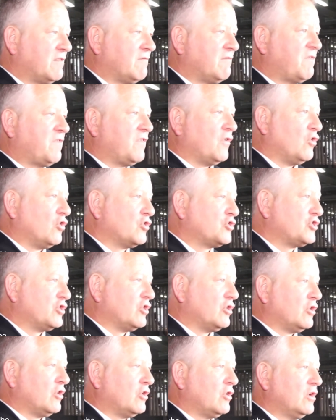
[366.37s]
and
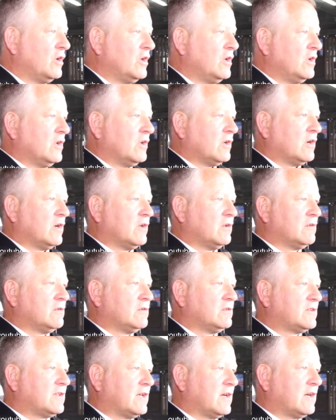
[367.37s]
Forshaw
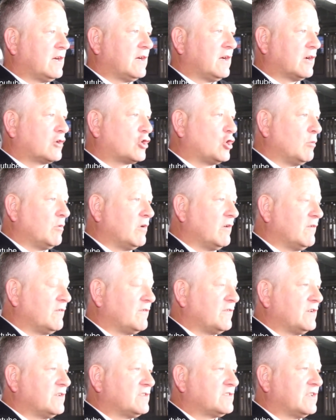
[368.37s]
and a couple of
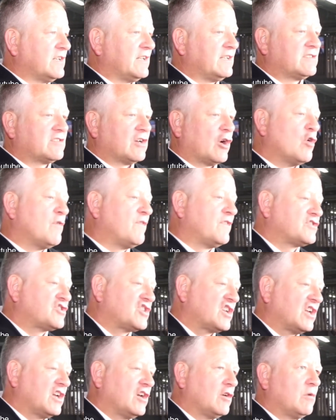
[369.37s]
others, and it's over
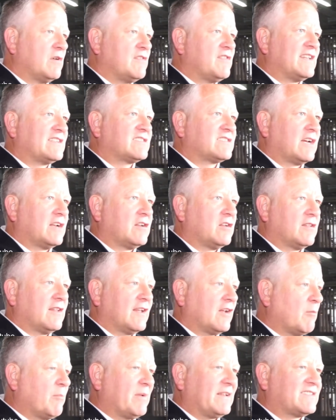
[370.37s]
to you and this, that and the other. They
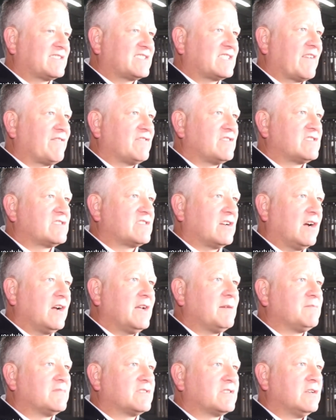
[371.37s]
got beat seven
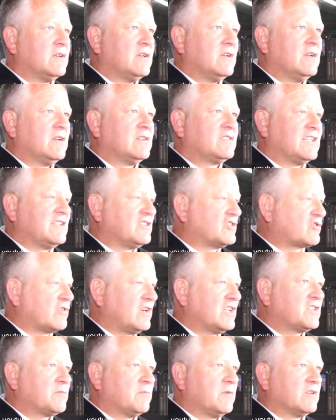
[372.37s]
times since
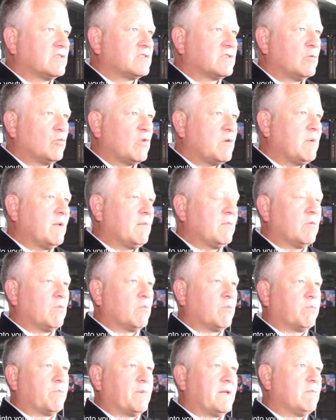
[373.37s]
Christmas. We've been
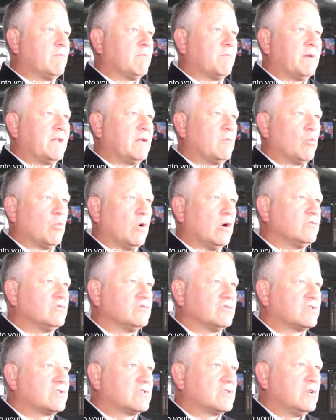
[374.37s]
beaten
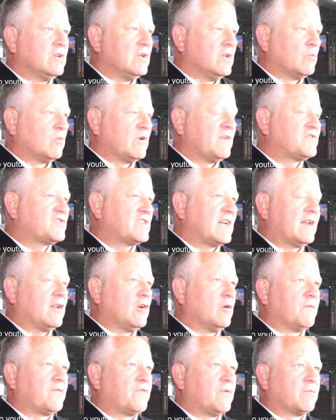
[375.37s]
once. We've set it
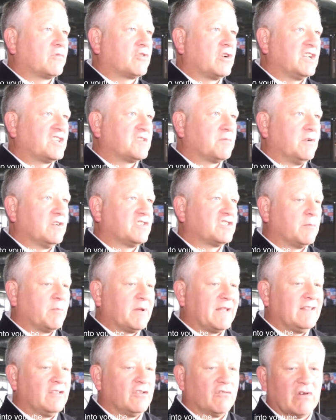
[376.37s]
up from Christmas to be in the